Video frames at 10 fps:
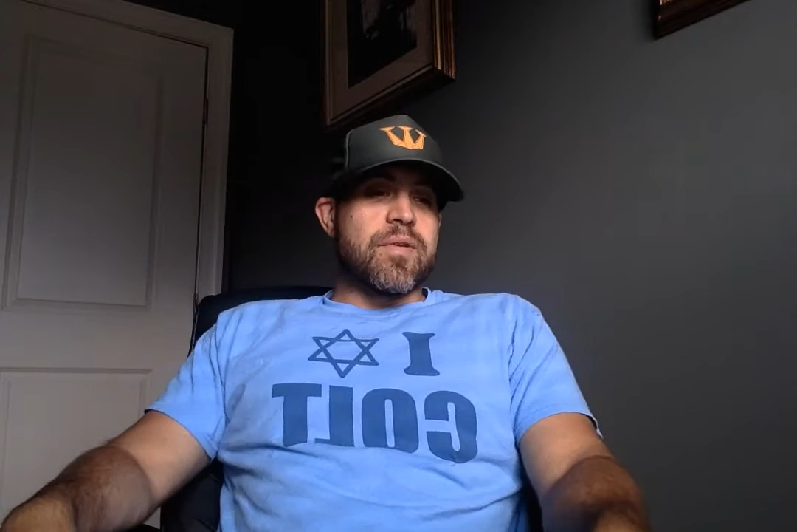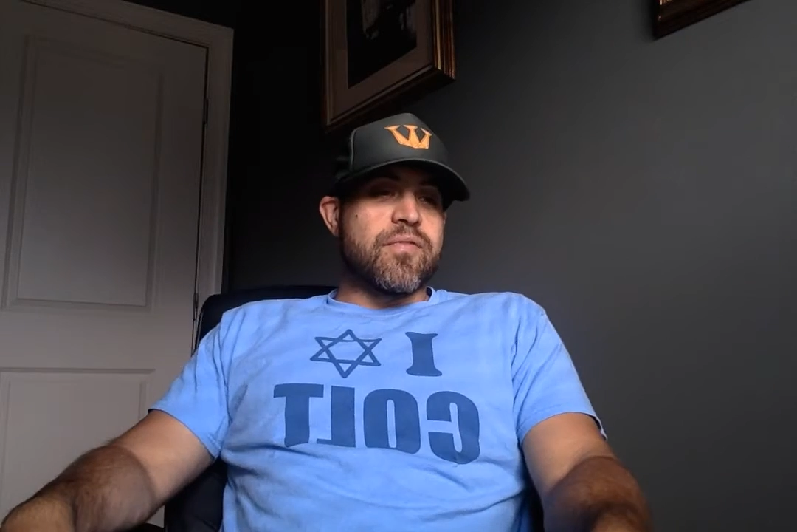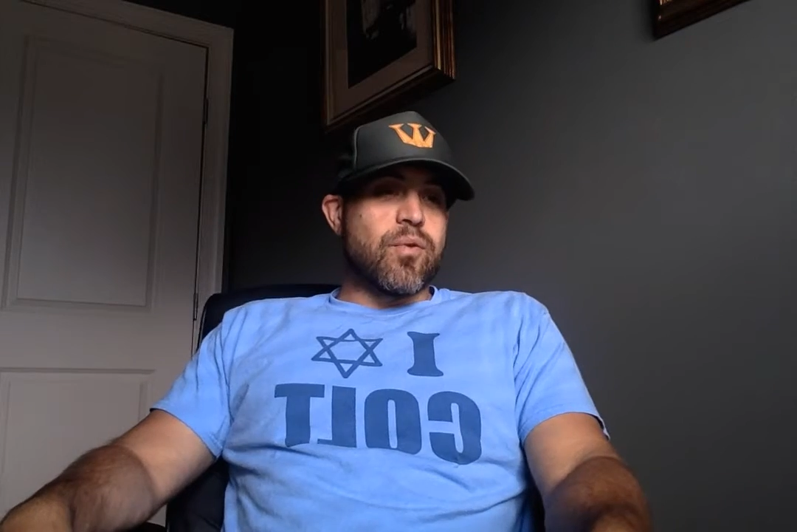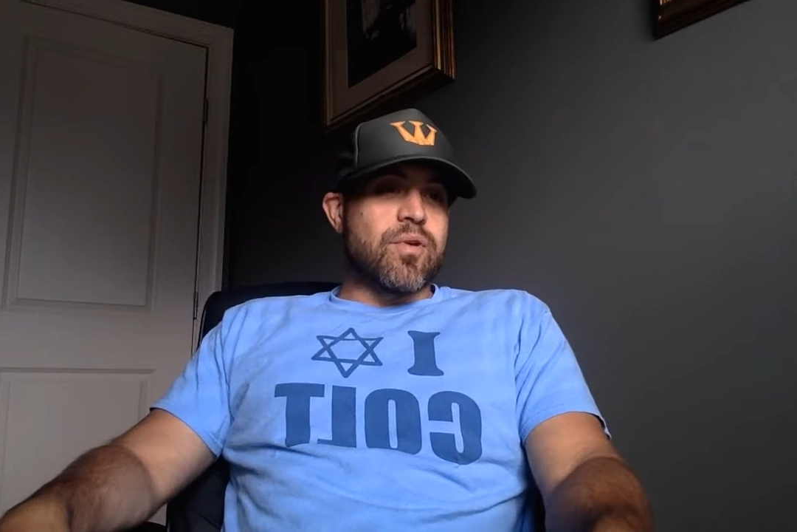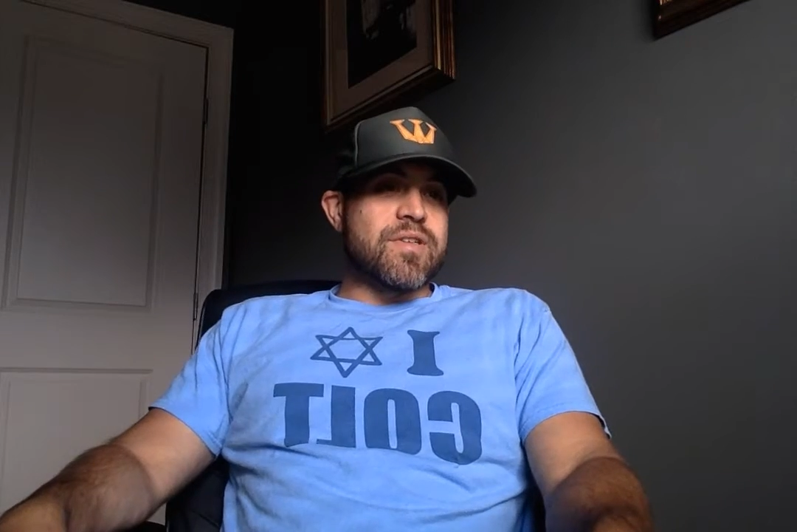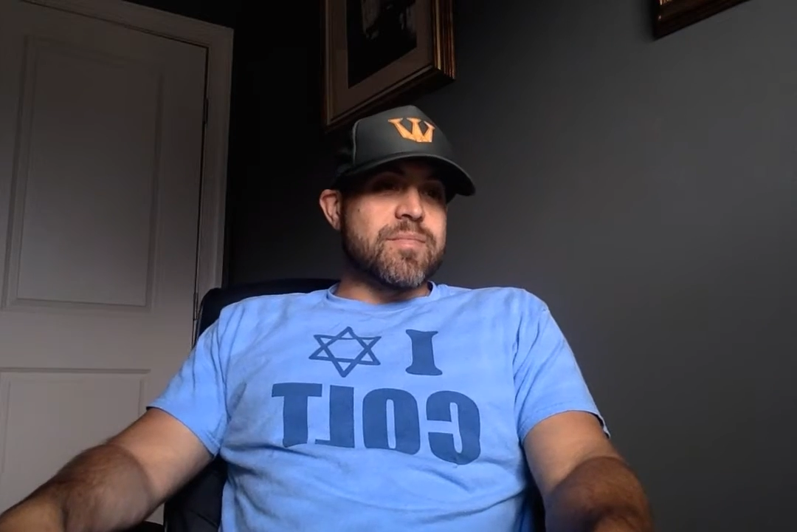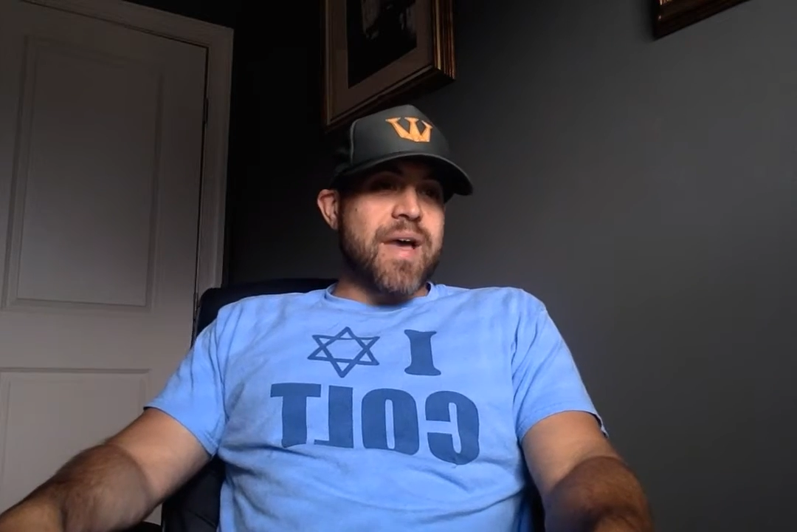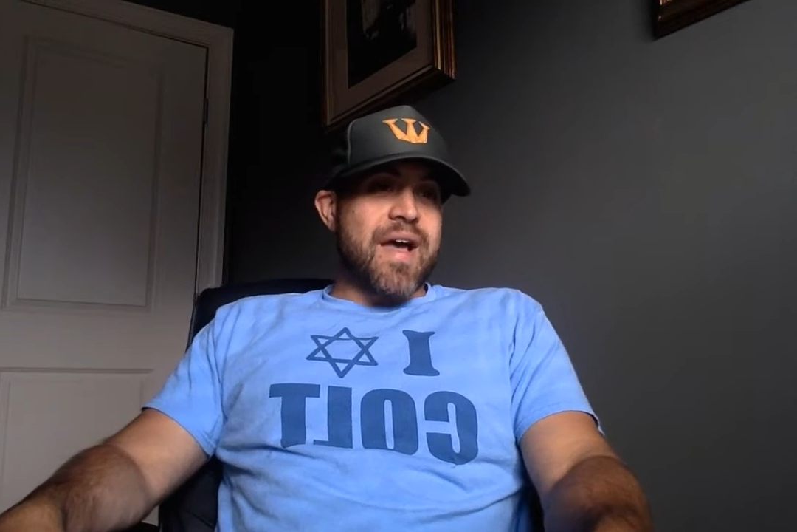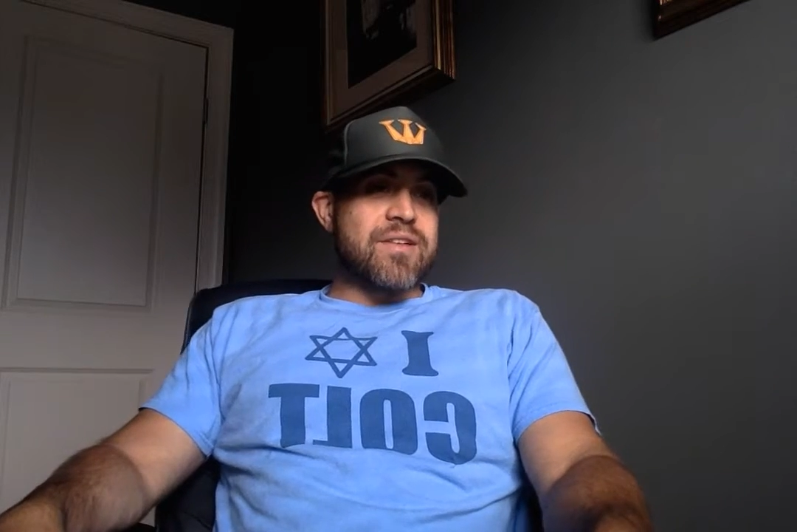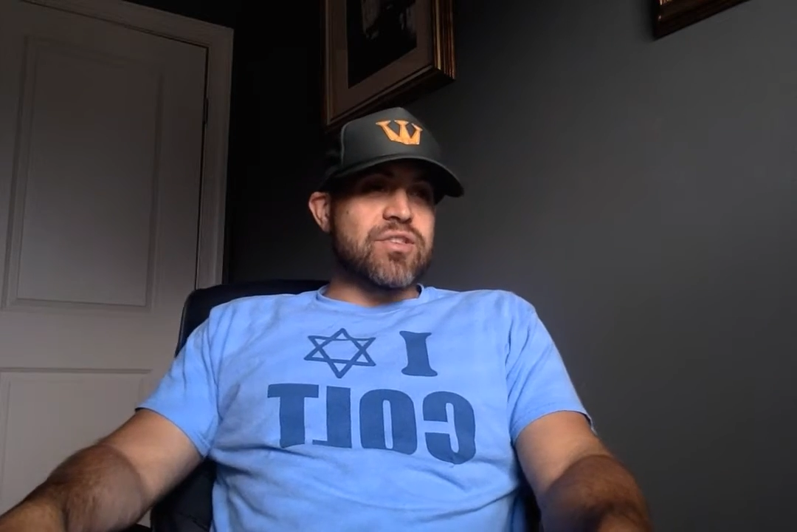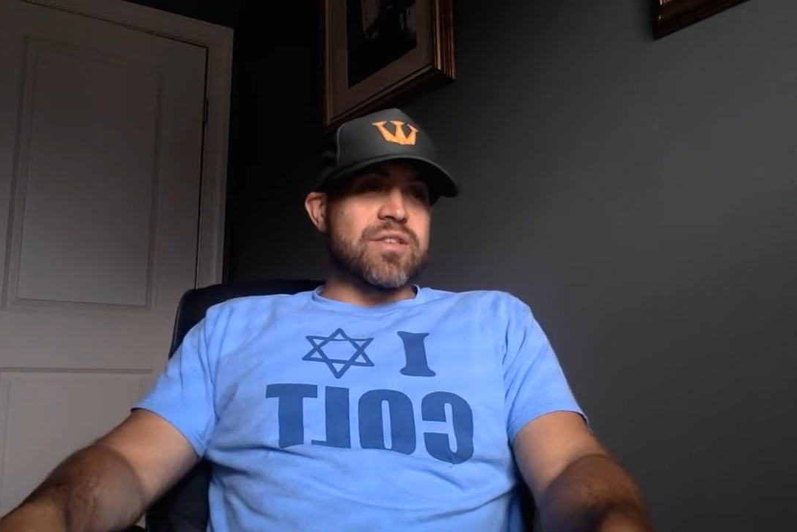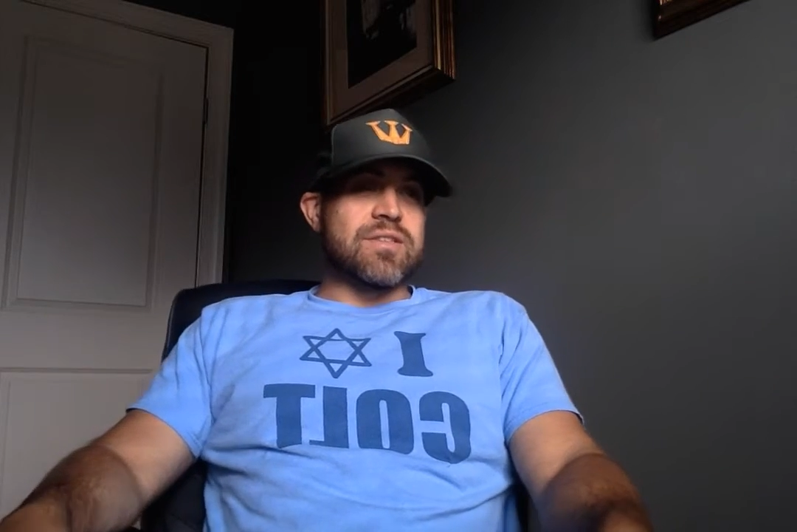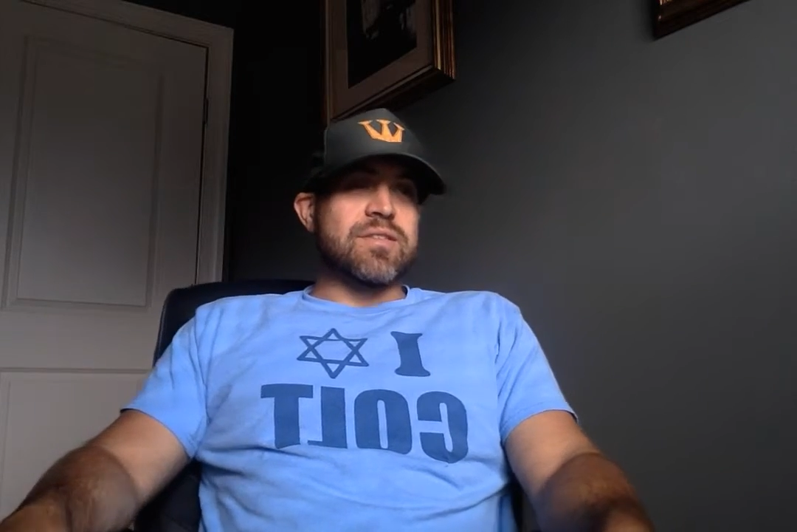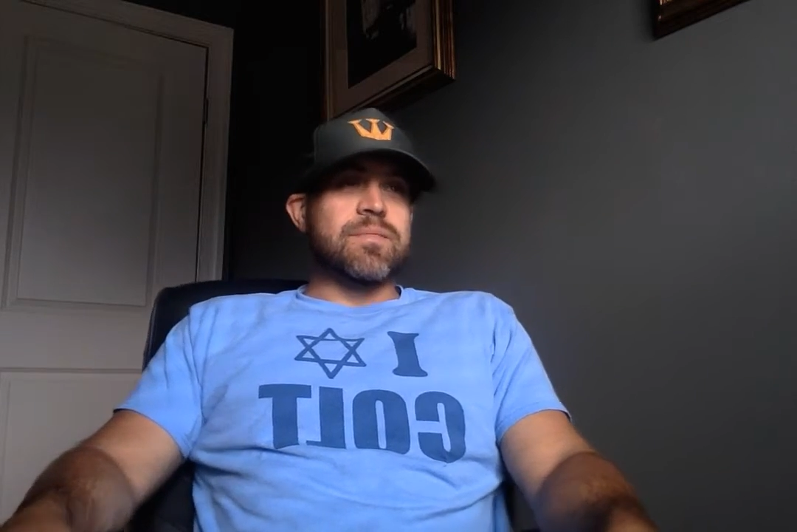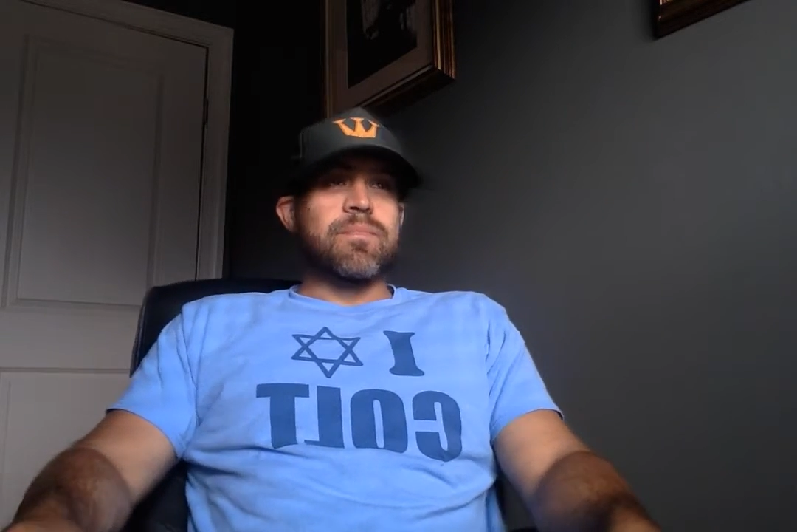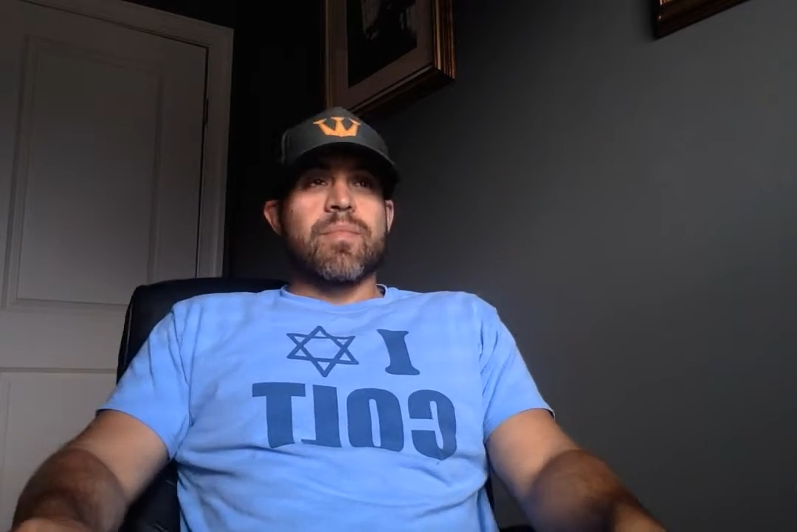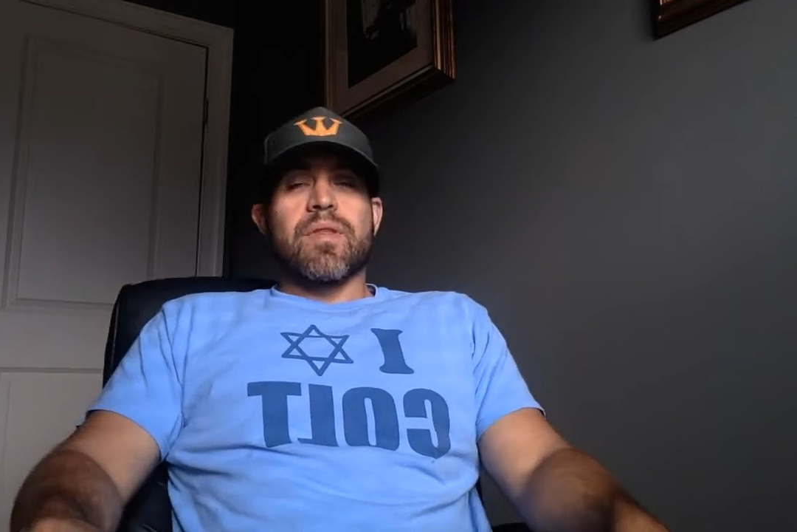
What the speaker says: before his matches.